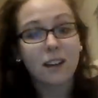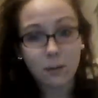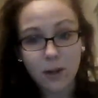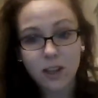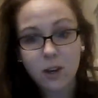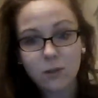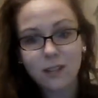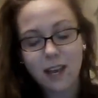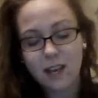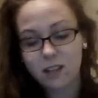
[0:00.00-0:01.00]
one of those
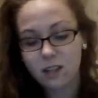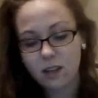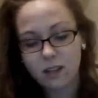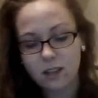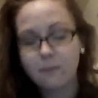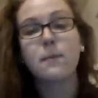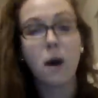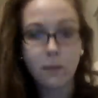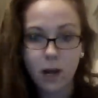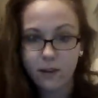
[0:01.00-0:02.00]
and my
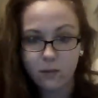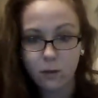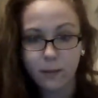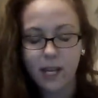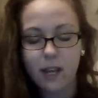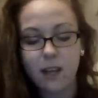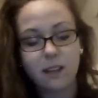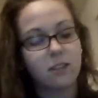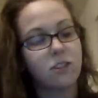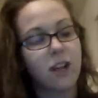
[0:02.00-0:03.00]
mom got it for me
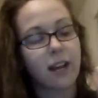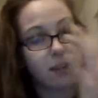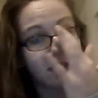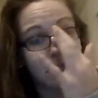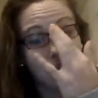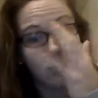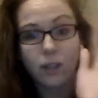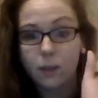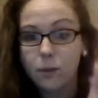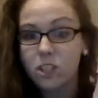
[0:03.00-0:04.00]
and I got this like
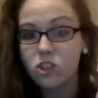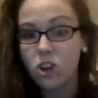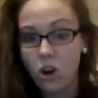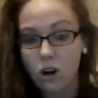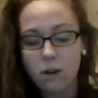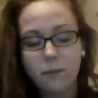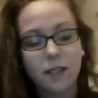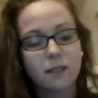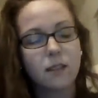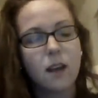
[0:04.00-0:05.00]
really pretty charm.
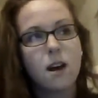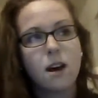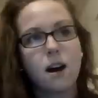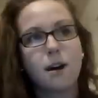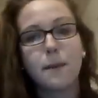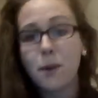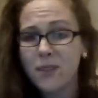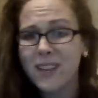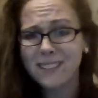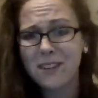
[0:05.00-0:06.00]
It's my
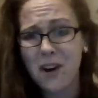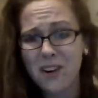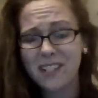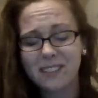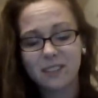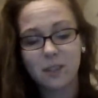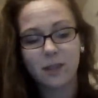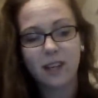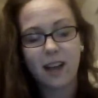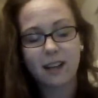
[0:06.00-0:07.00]
birthday's in August, so
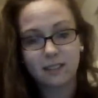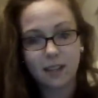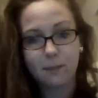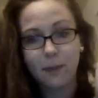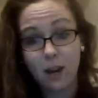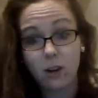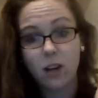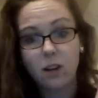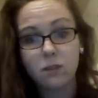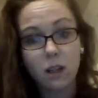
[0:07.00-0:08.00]
it has like
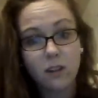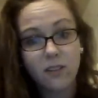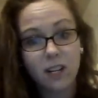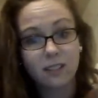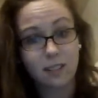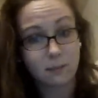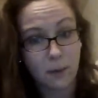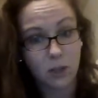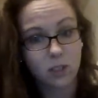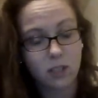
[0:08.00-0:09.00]
peridots all over it because it's my
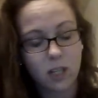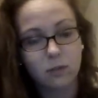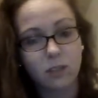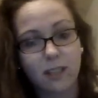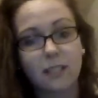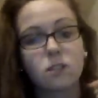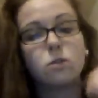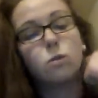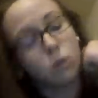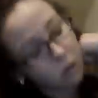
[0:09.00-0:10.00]
birthstone, so that's
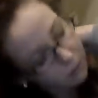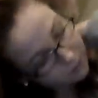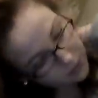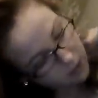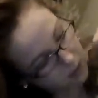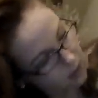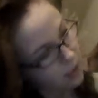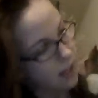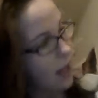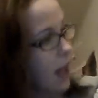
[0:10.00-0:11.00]
cool.
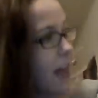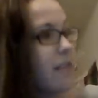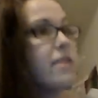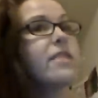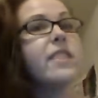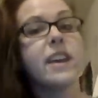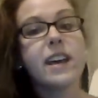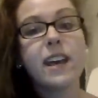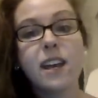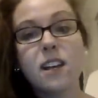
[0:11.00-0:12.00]
And
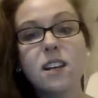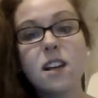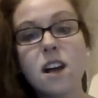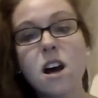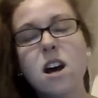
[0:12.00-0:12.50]
then